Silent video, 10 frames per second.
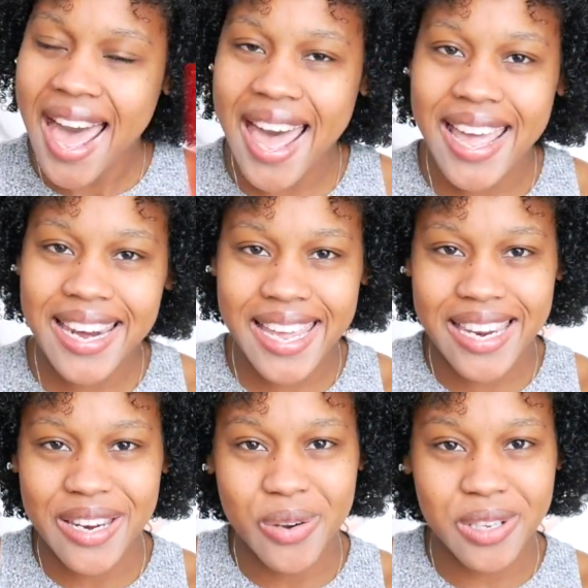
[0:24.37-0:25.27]
and
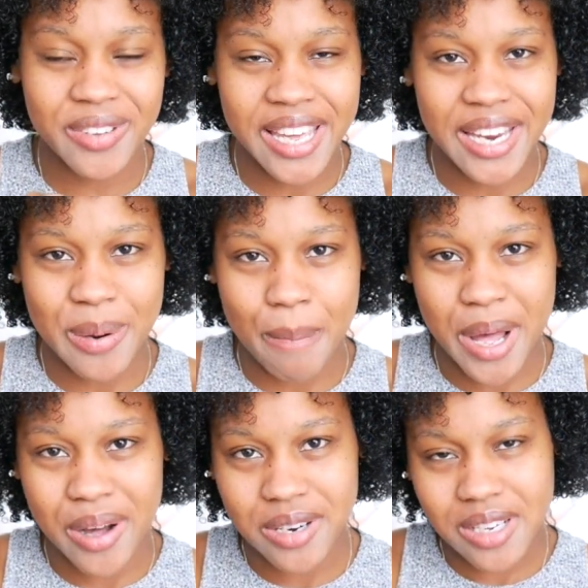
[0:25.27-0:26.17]
hit the notification
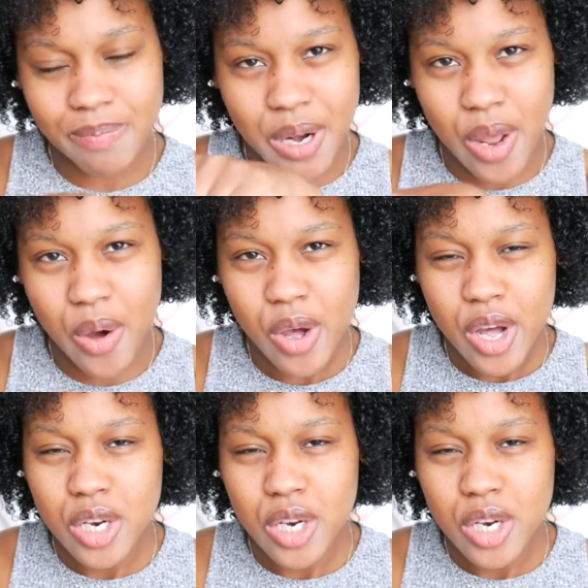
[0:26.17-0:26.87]
bell just below